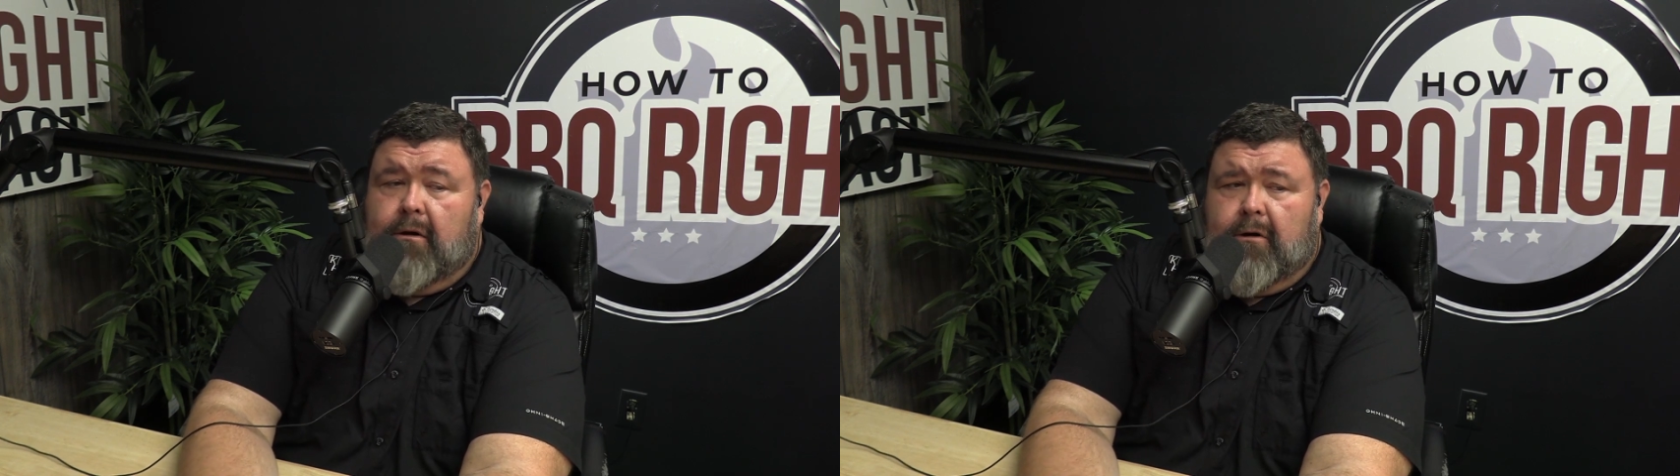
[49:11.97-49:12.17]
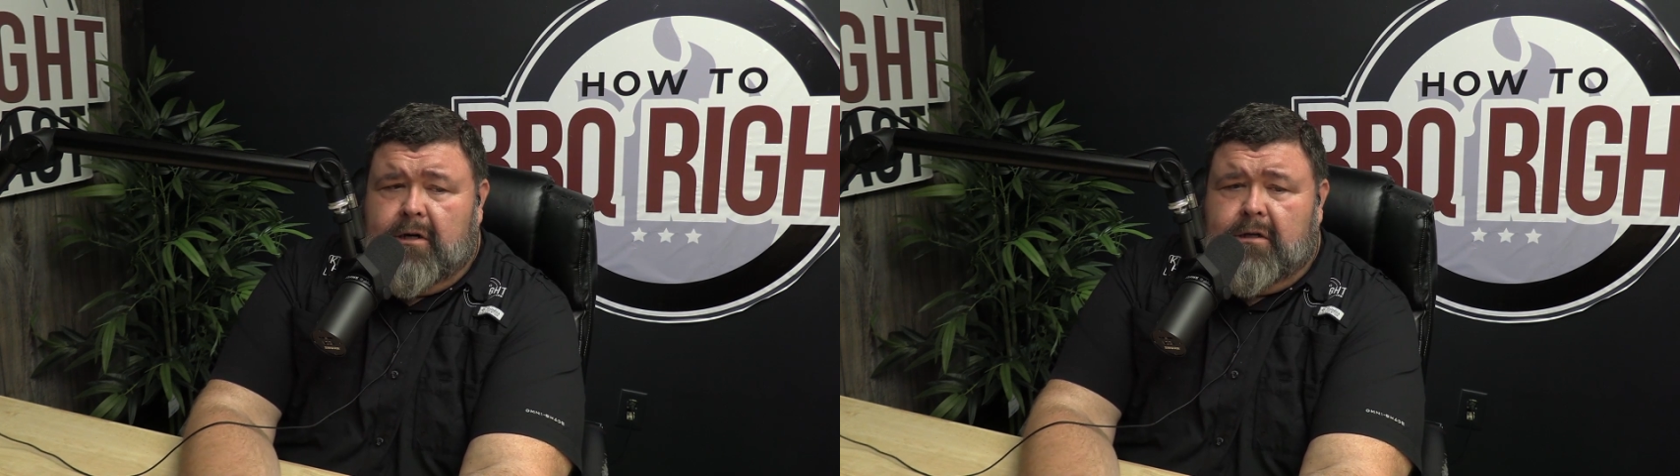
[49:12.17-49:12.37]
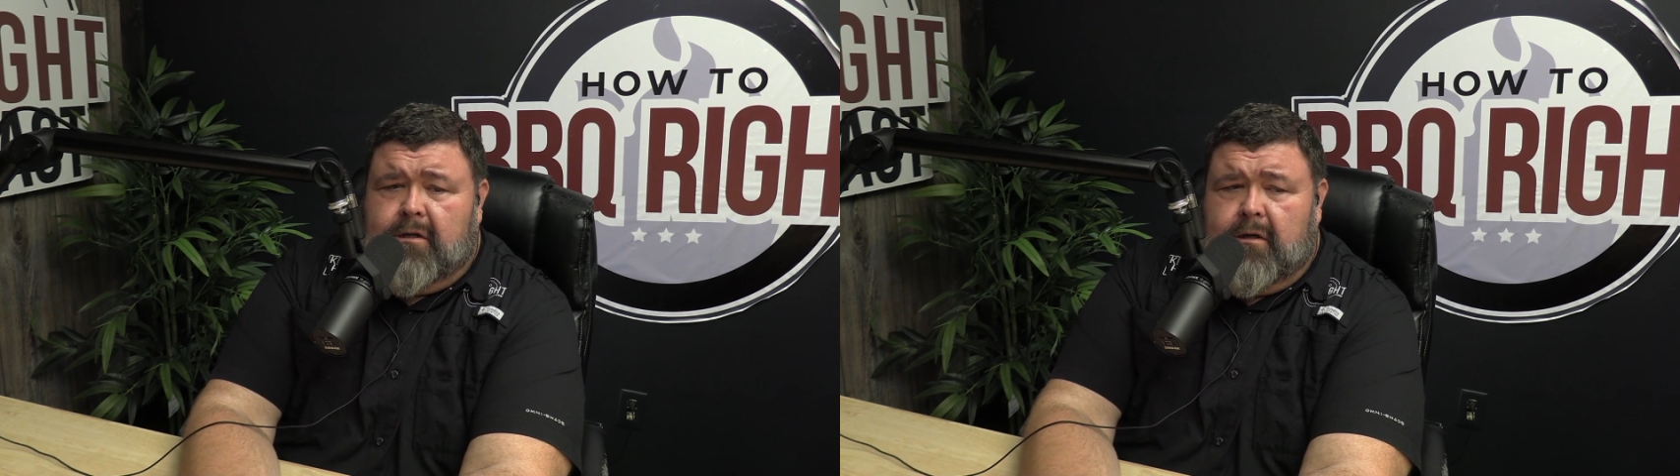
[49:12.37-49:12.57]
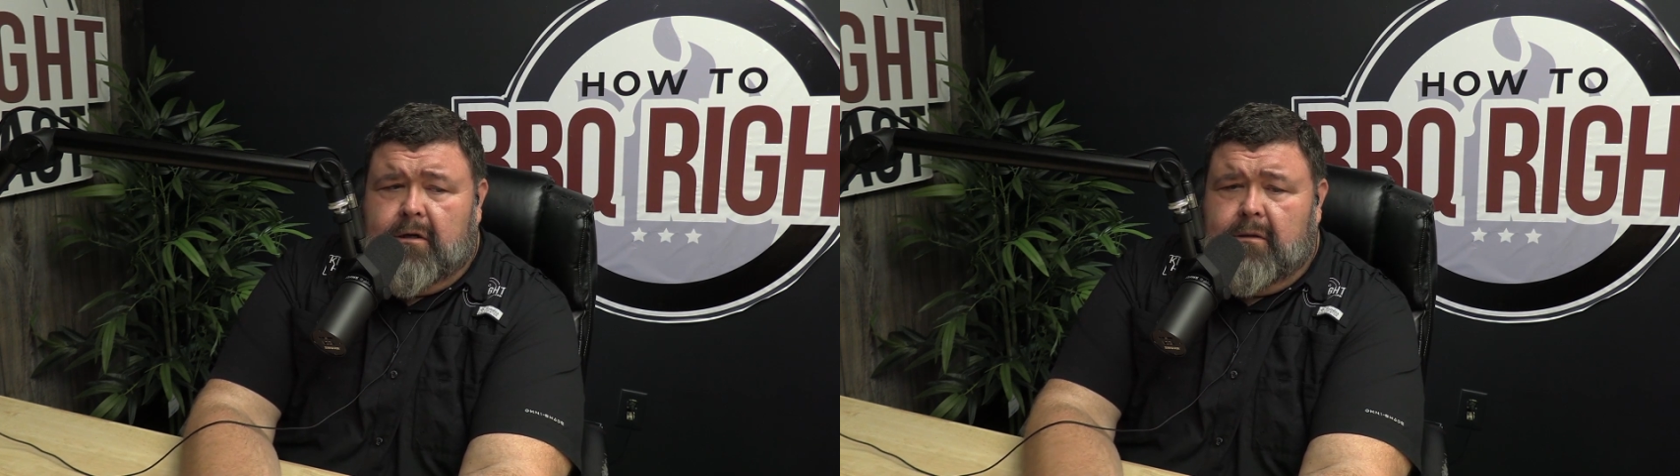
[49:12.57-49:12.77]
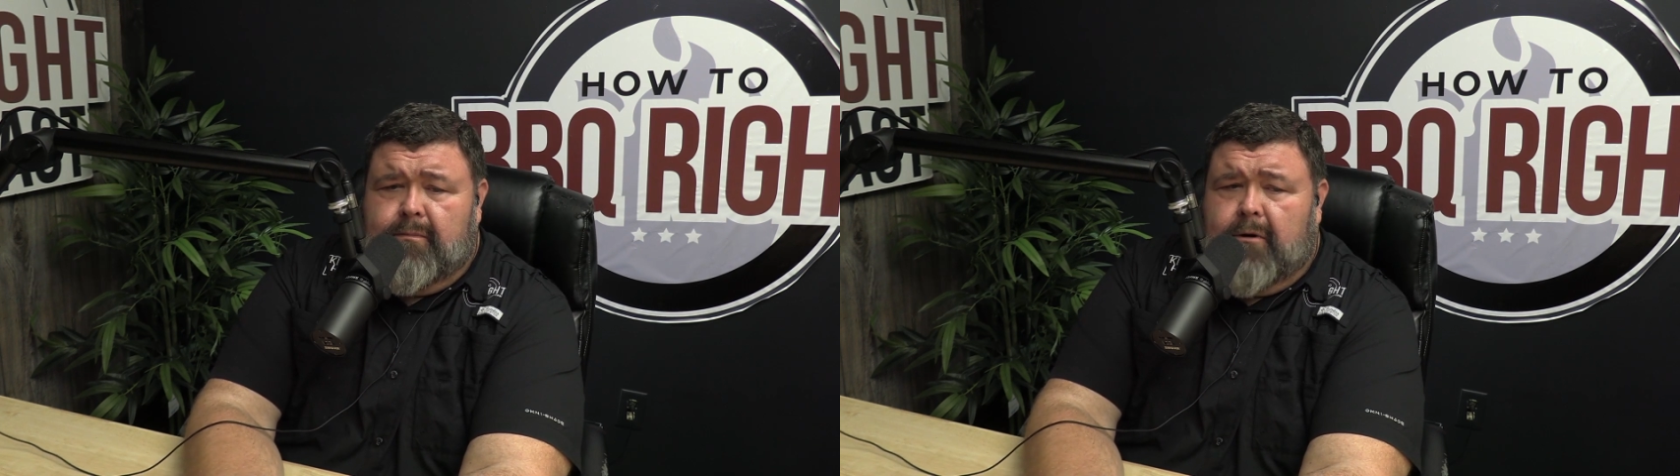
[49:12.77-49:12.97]

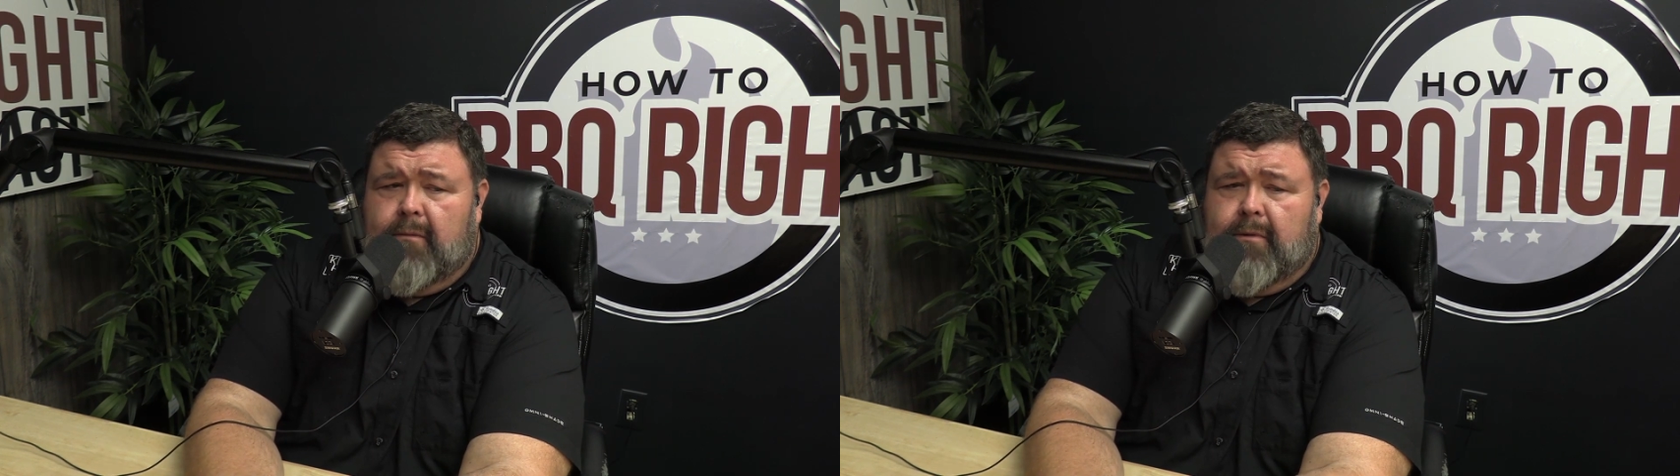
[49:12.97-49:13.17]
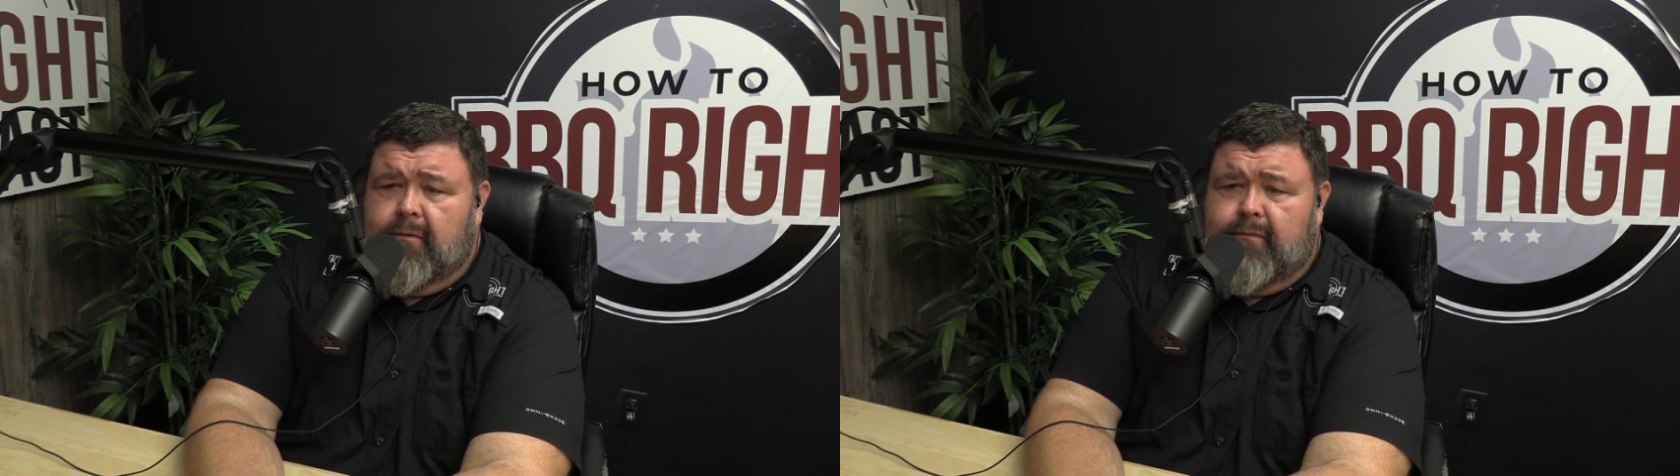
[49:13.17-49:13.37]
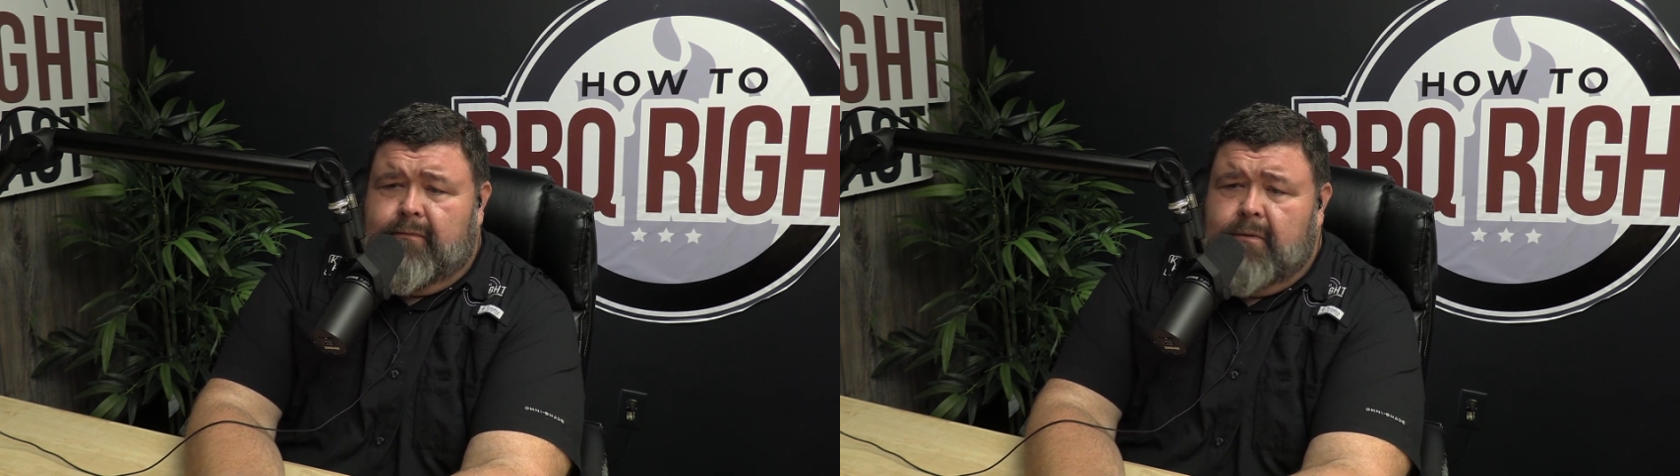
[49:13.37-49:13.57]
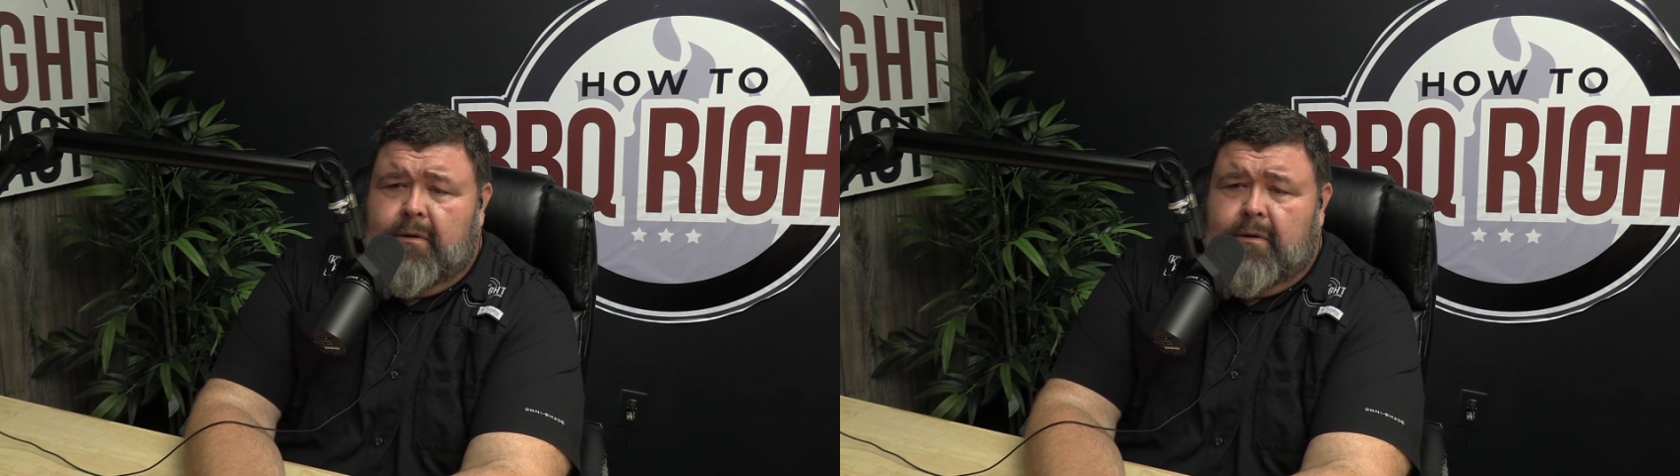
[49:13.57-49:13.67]
Arkansas Department of